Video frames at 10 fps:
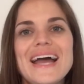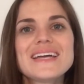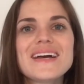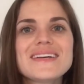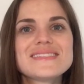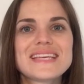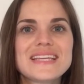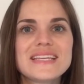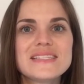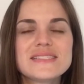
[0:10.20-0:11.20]
Hi guys,
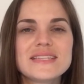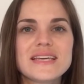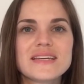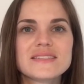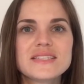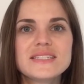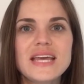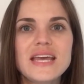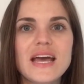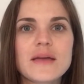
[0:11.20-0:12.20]
it is Leah.
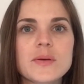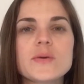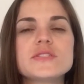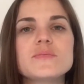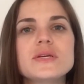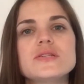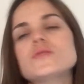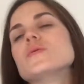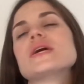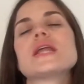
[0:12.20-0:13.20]
Today I'm going to be
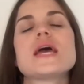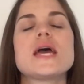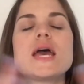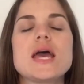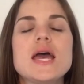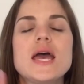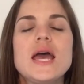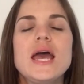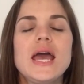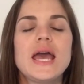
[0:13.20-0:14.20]
doing
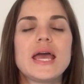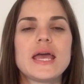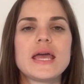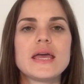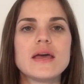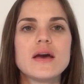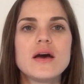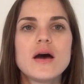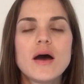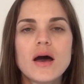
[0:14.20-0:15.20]
a
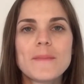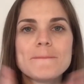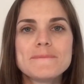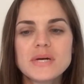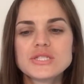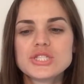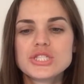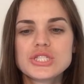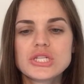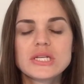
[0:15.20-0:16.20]

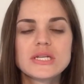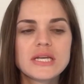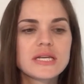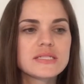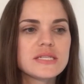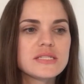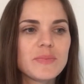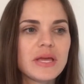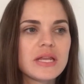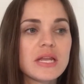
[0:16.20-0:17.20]
much
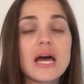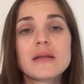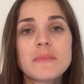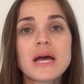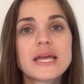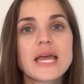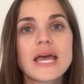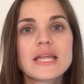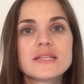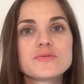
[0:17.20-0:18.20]
anticipated on my
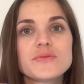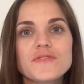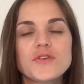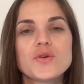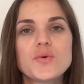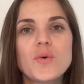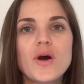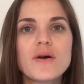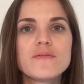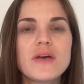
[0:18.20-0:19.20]
end review
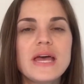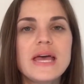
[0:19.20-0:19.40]
of